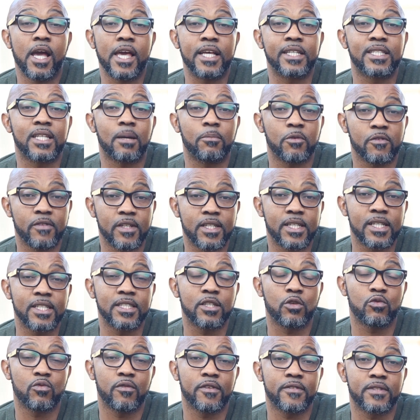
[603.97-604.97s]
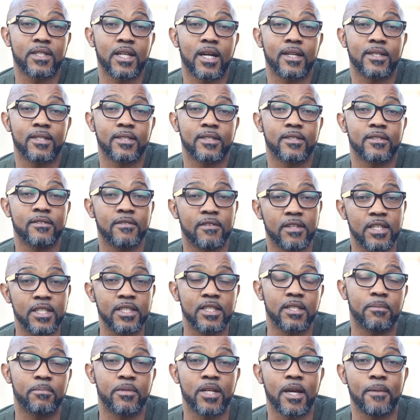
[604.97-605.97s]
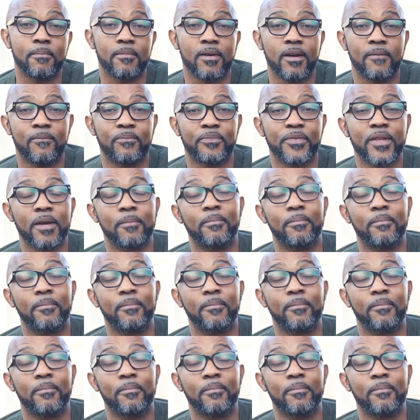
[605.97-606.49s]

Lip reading: as some of the things that we started in September.